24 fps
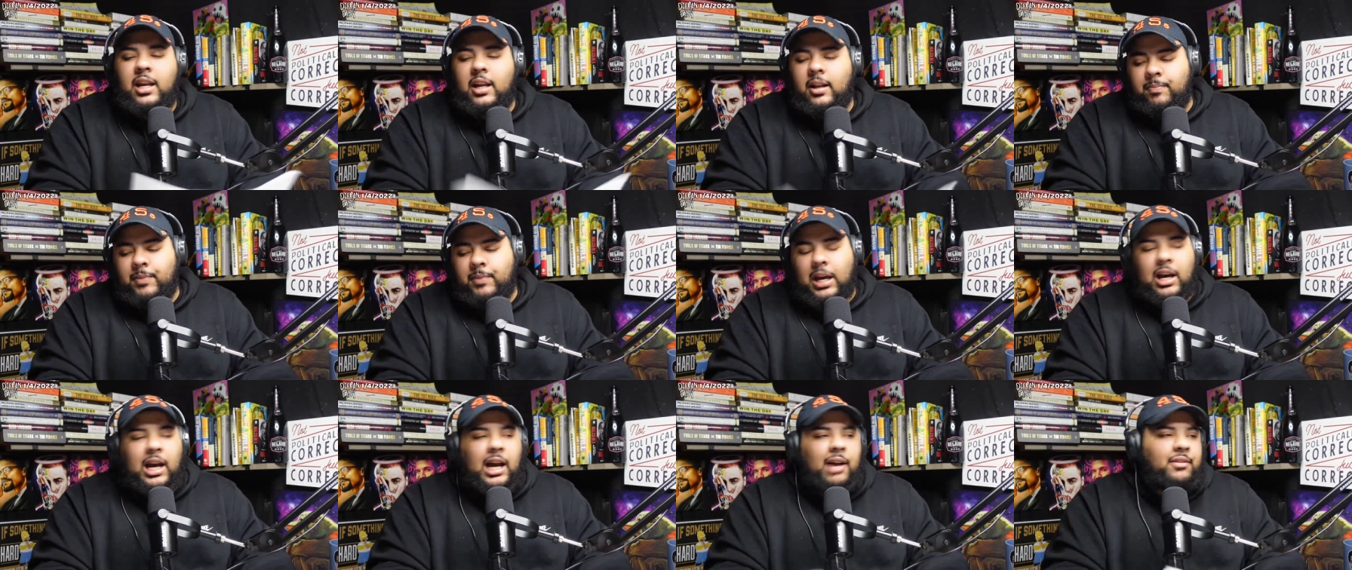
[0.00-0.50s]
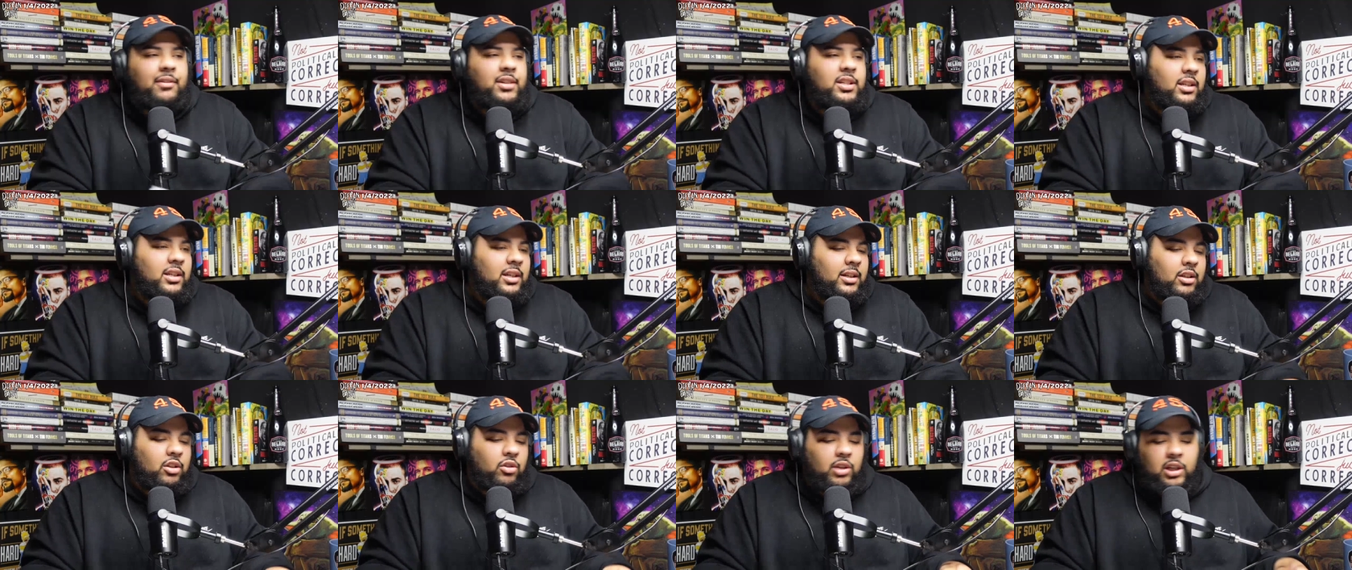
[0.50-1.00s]
Now, obviously,
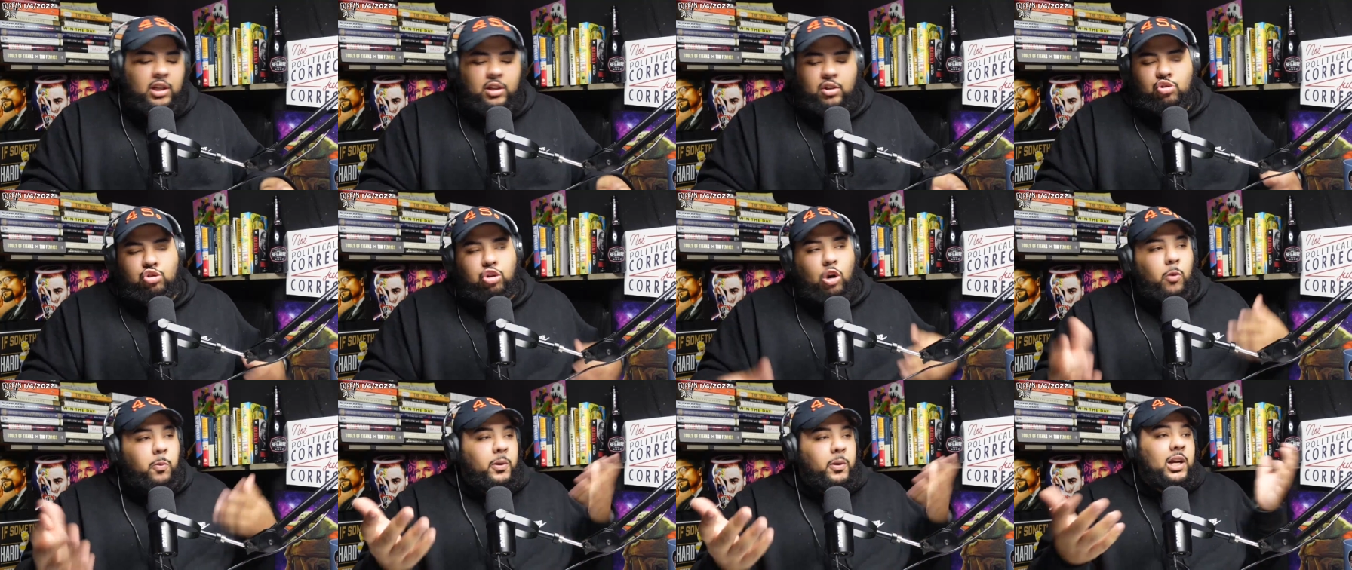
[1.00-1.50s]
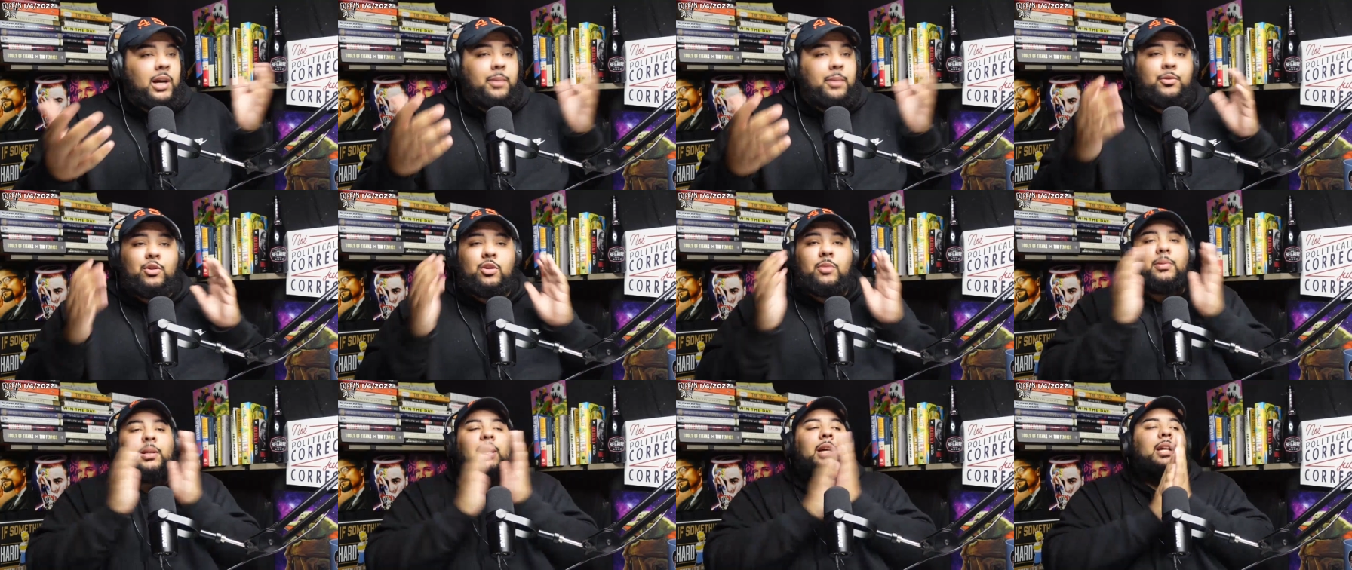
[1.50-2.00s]
you can trope it up. You
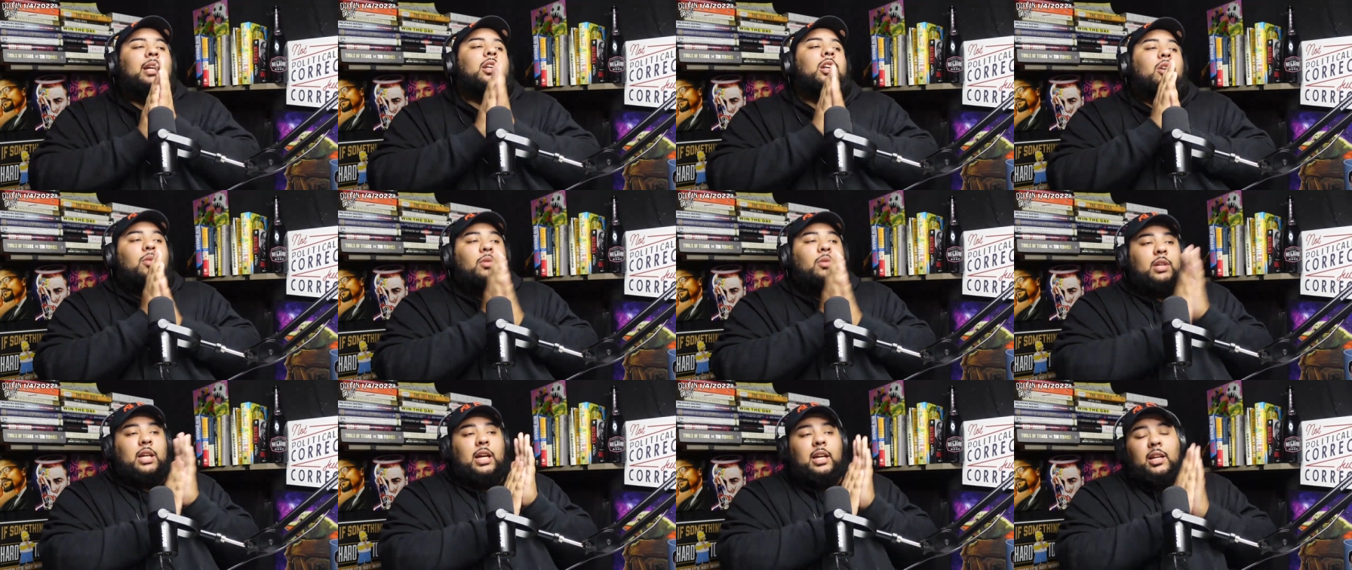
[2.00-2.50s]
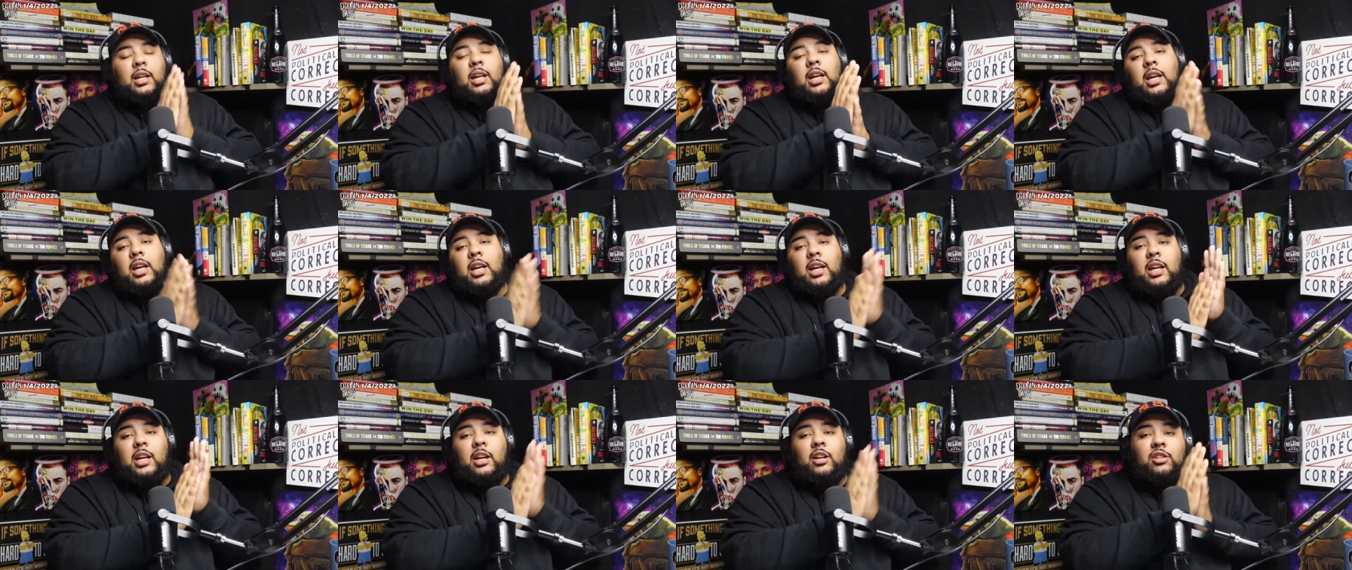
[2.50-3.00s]
can be like, you know, okay,
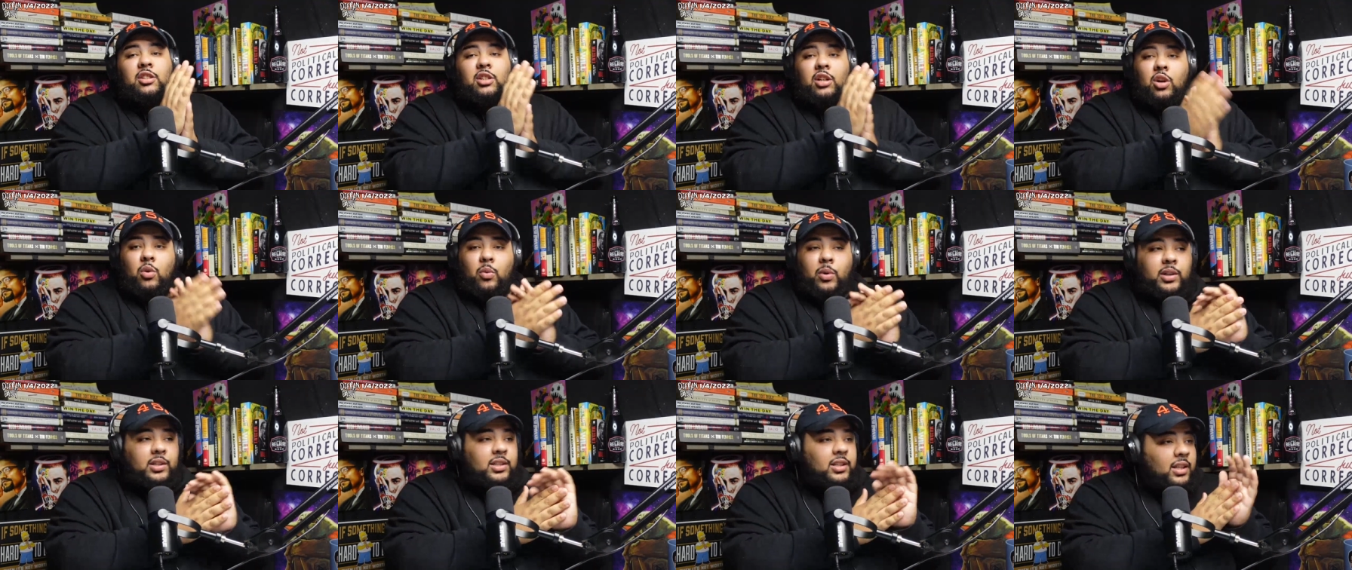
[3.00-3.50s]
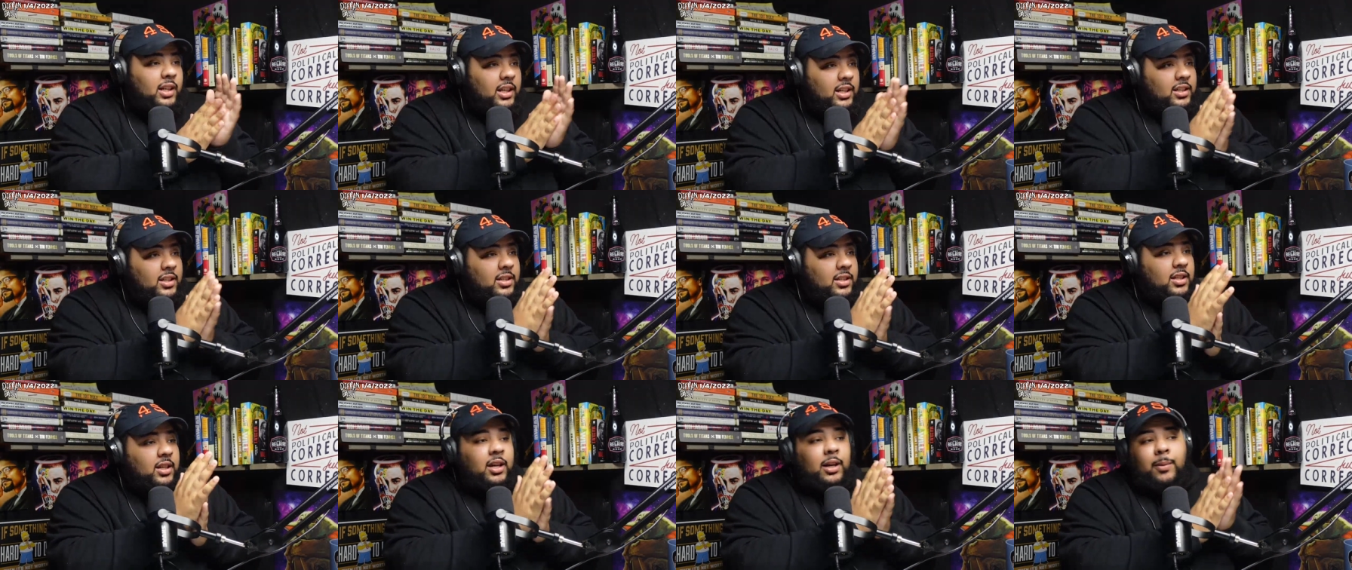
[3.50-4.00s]
here's a coincidence.